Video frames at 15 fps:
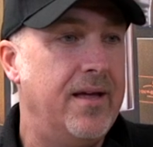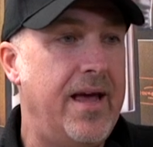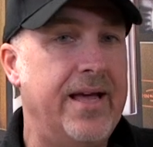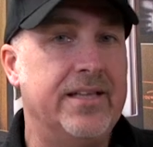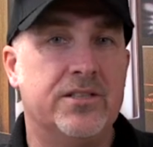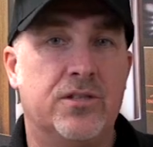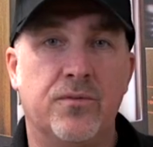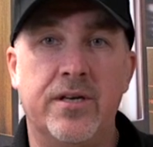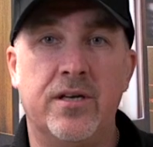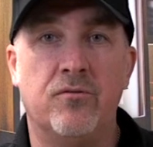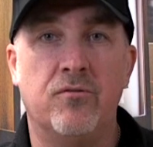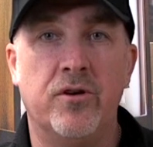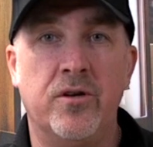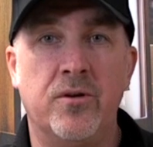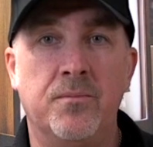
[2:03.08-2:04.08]
entering a
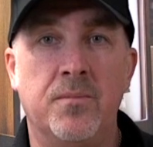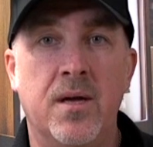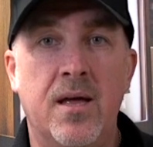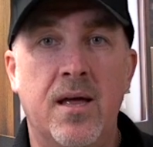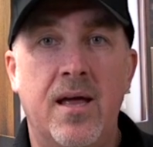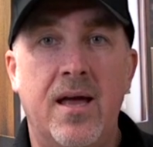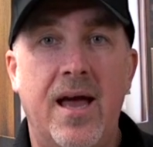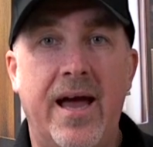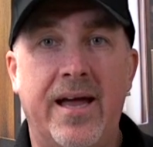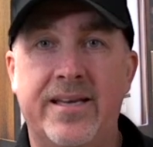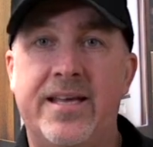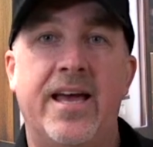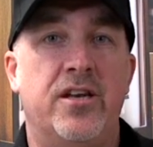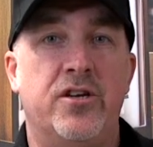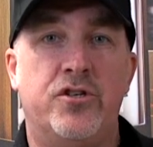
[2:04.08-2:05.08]
room and
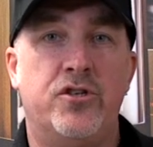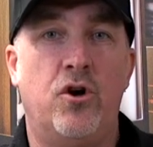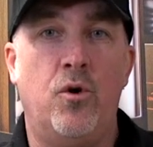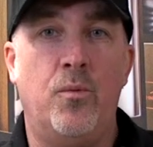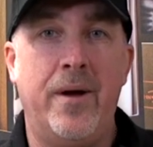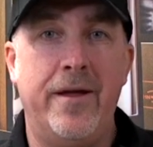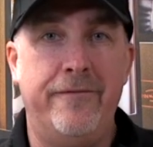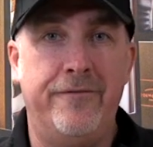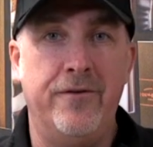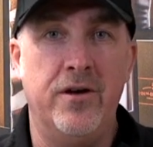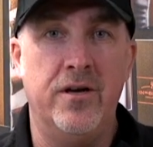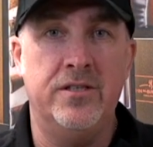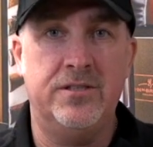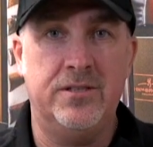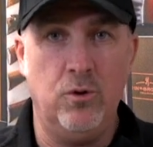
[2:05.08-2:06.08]
getting a shot away
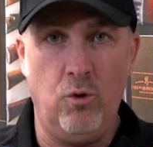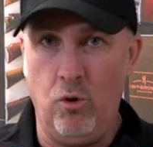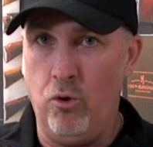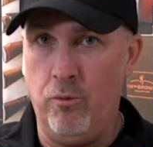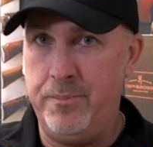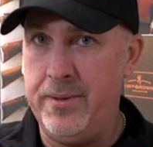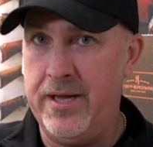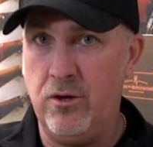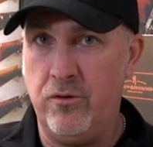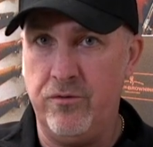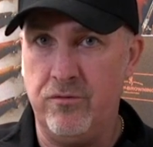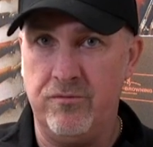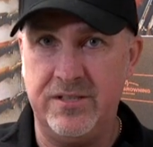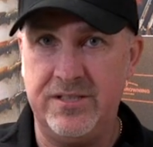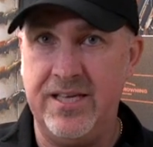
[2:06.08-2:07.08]
first, or being on
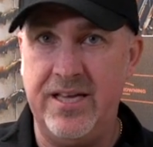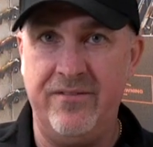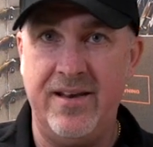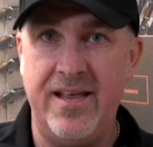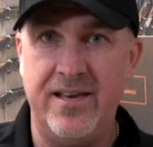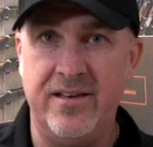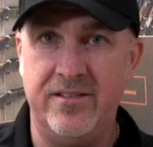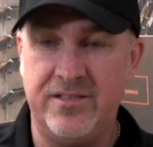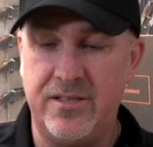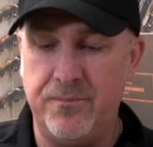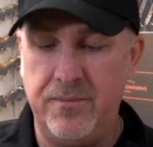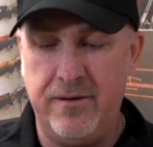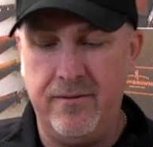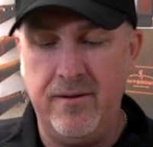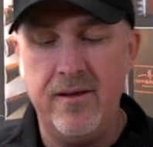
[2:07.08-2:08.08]
the receiving end of
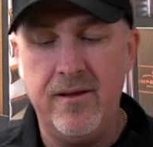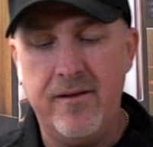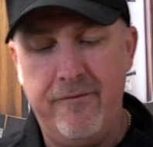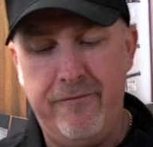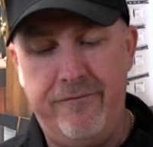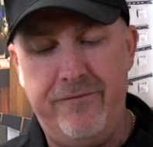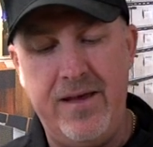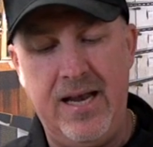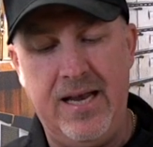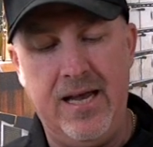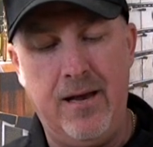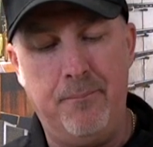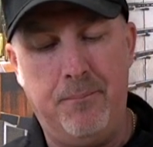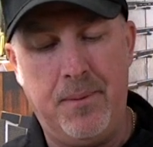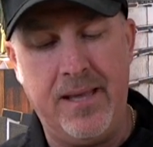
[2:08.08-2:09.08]
something fairly
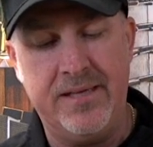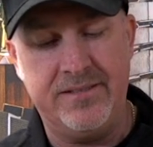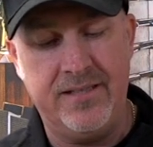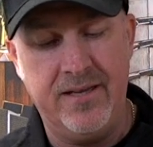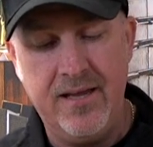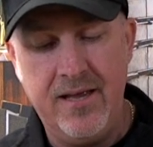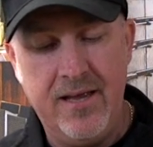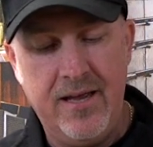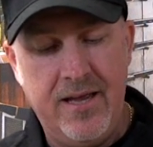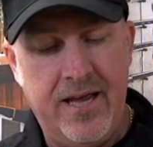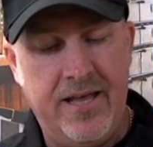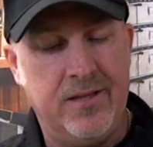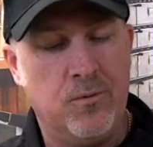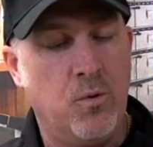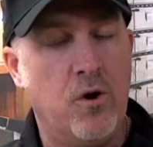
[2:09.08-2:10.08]
unpleasant.
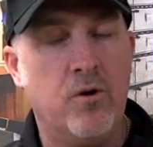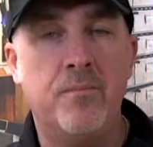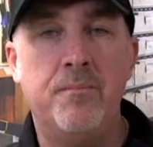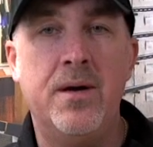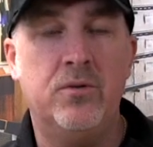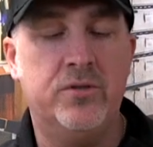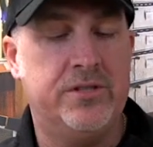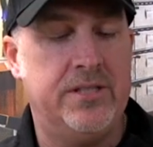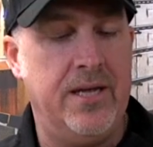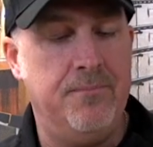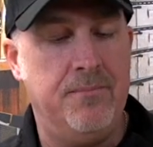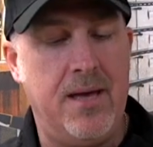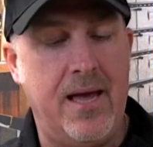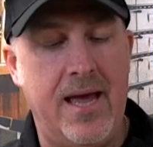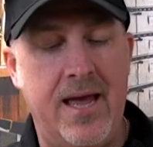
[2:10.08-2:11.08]
In the world of
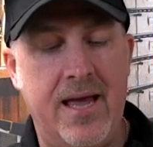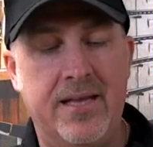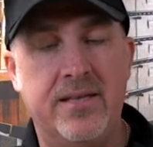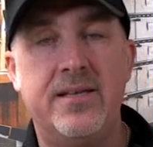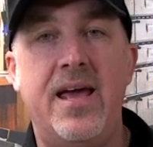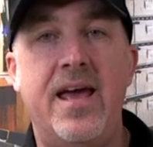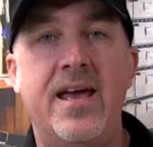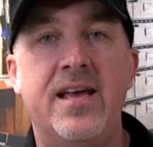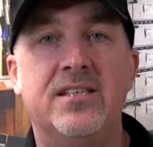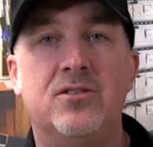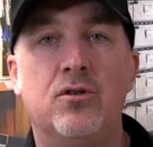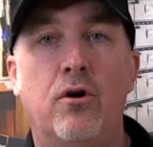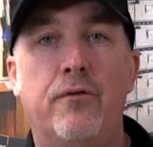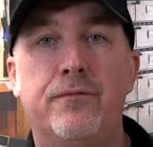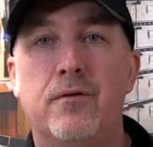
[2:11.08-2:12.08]
milsim and
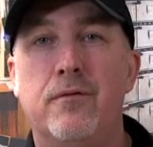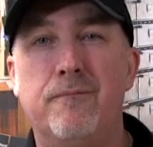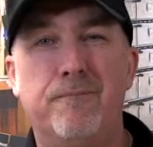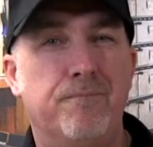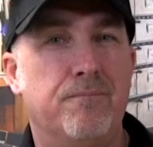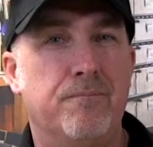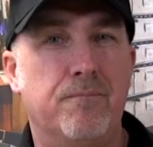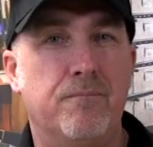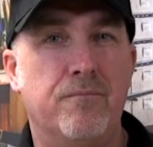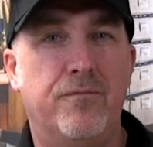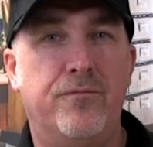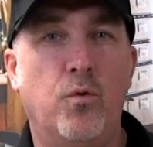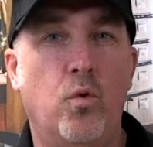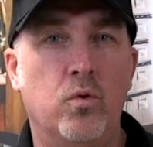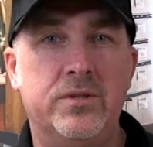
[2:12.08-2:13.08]
airsoft,
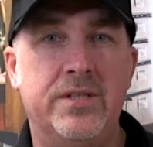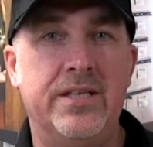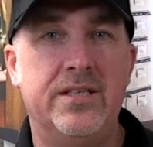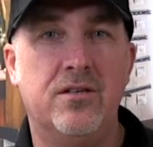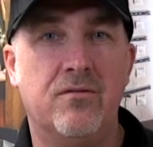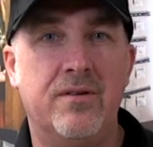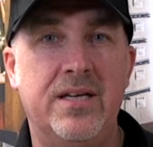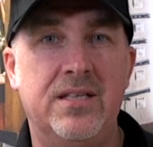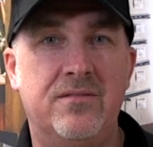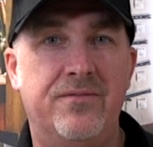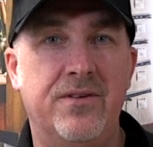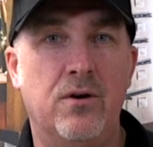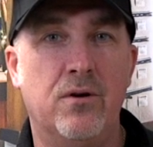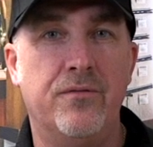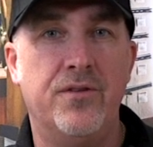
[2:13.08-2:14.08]
40 degrees
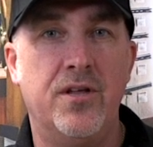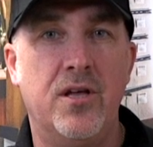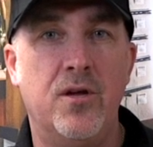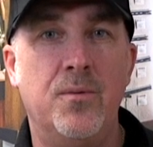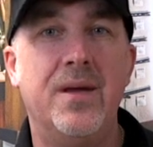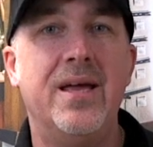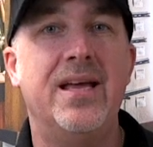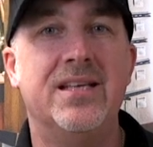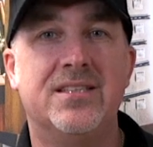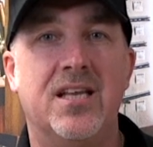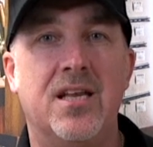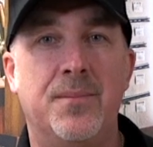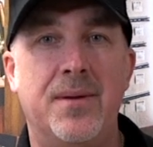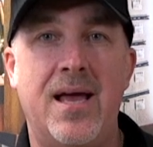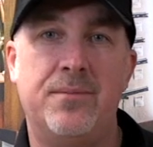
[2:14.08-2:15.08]
field of view is going
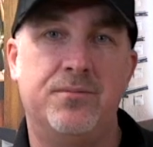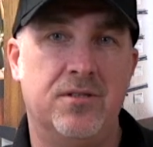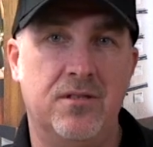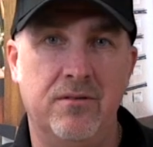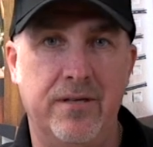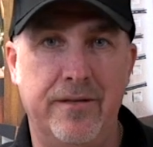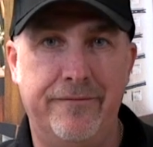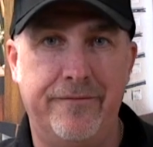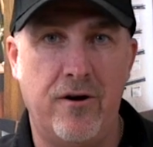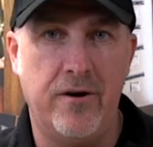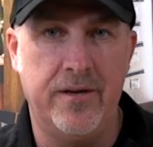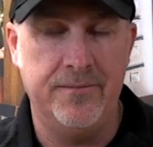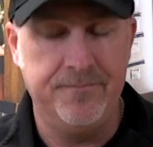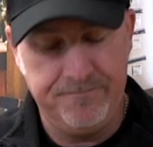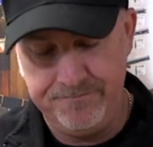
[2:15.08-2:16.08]
to be absolutely fine.